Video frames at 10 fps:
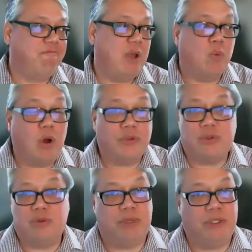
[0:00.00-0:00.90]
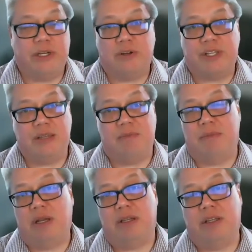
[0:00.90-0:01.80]
We're also building our team.
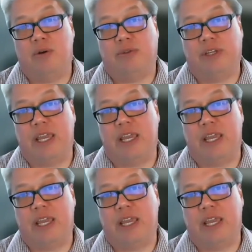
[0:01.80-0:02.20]
The